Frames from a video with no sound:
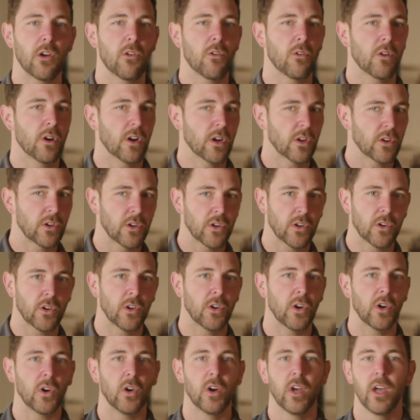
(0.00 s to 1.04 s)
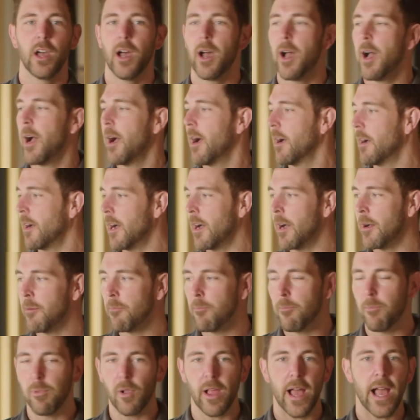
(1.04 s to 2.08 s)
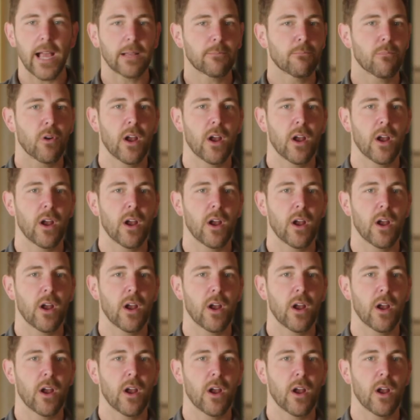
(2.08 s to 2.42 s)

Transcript: or a girl, black,